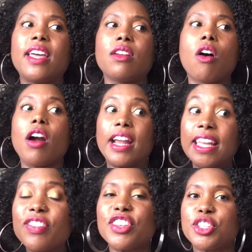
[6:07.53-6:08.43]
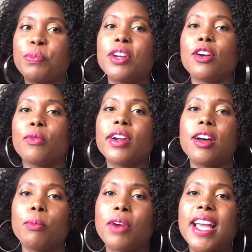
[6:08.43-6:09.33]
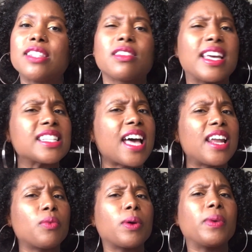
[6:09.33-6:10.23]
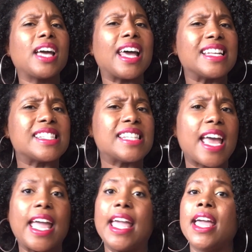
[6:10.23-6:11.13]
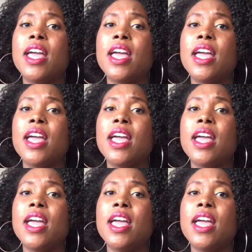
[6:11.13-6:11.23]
are in the spirit realm, right? So that's kind of where we gotta stay.